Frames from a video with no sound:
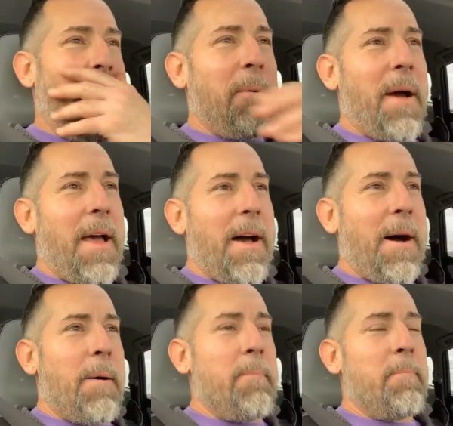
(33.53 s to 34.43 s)
Anyway,
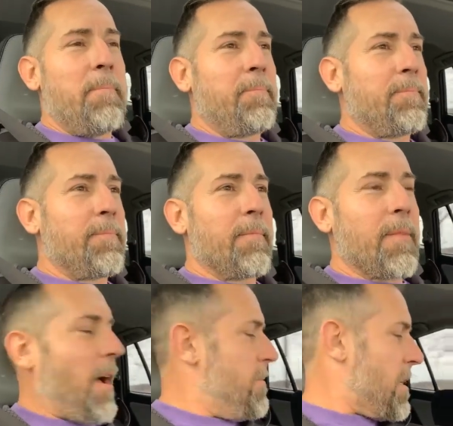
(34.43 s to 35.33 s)

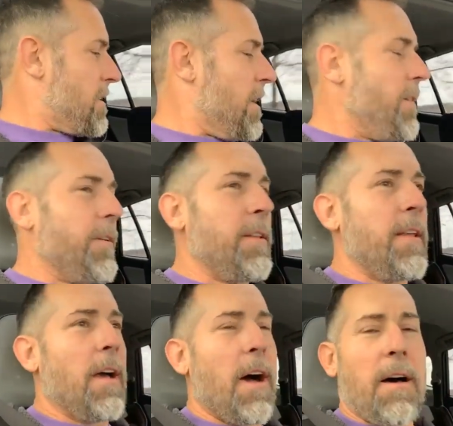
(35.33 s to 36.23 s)
I'm just leaving
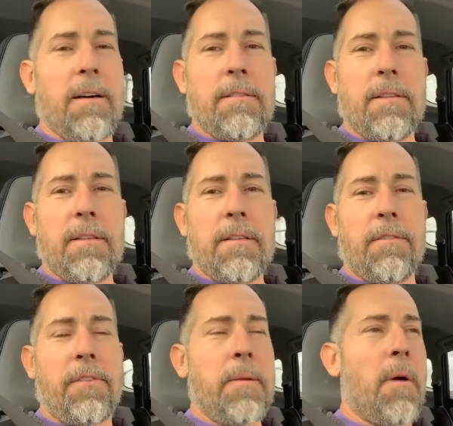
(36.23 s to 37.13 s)
the
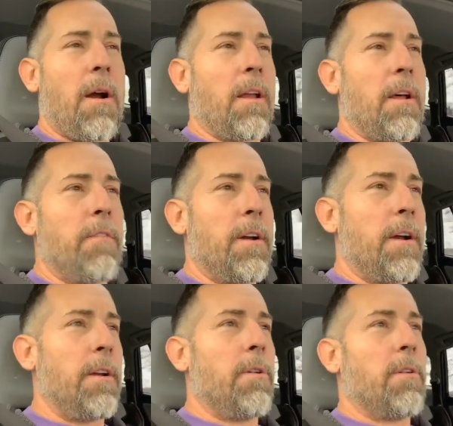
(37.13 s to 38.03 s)
flea market over
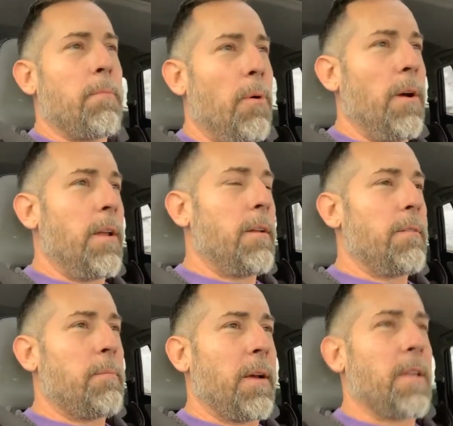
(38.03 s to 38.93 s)
here at North Point.
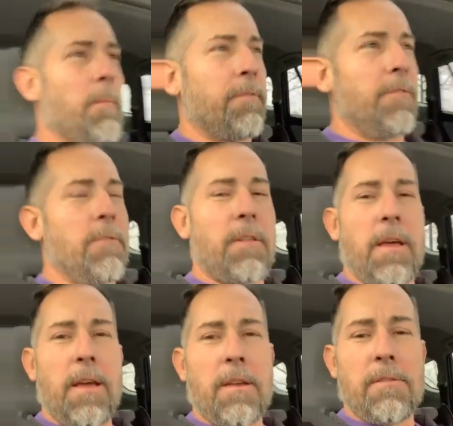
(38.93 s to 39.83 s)
Picked up a few
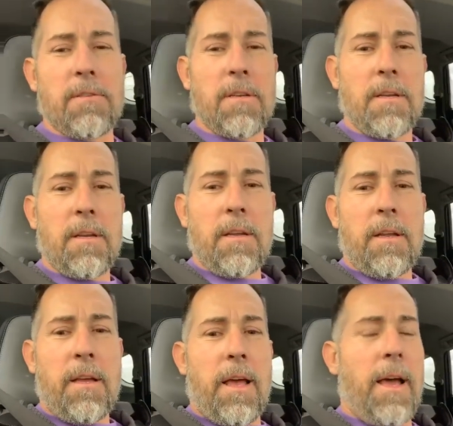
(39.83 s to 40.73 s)
things
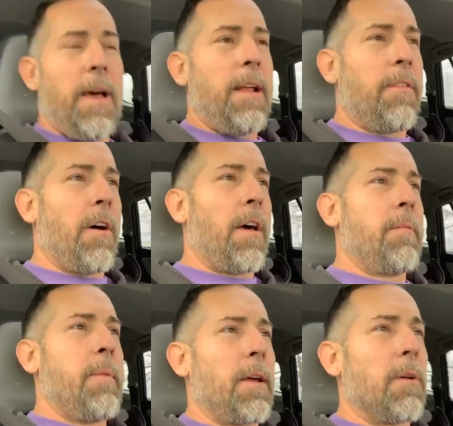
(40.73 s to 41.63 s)
and thought I
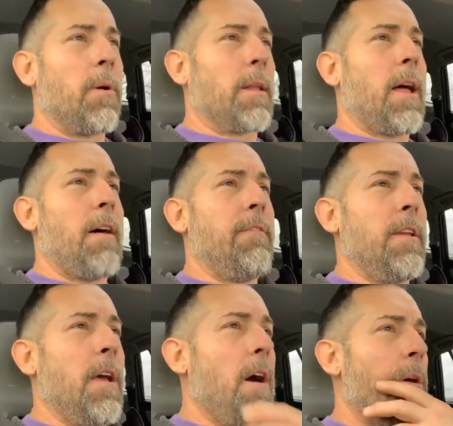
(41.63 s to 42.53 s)
would make a quick live
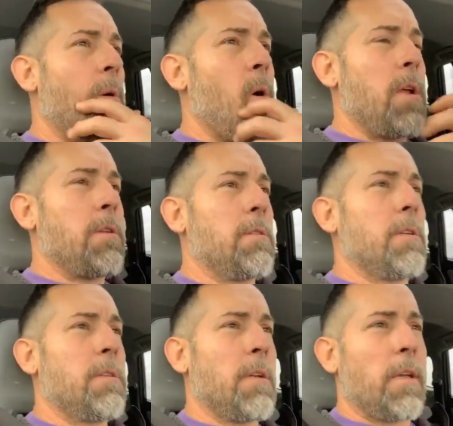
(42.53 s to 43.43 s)
video
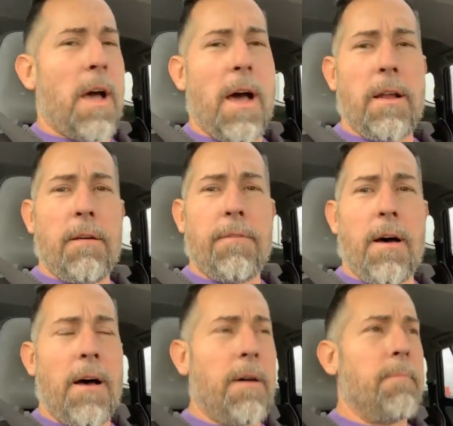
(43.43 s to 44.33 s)
just to kind of
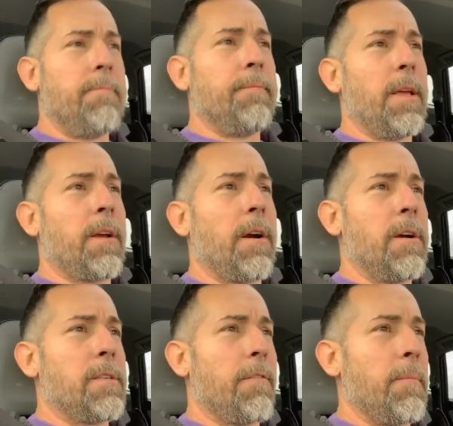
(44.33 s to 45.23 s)

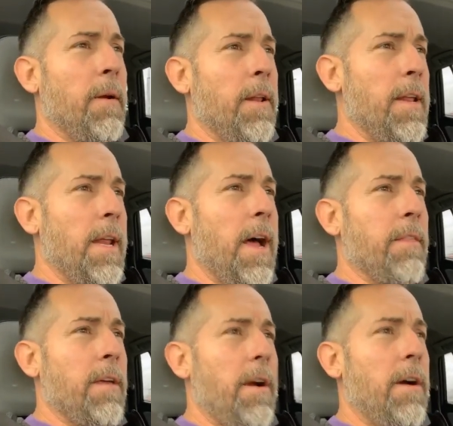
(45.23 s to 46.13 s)
encourage everybody to get
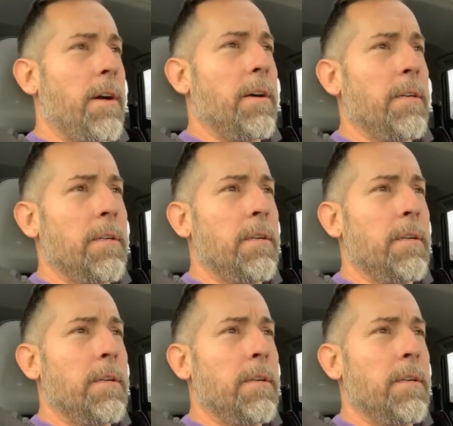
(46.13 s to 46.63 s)
out there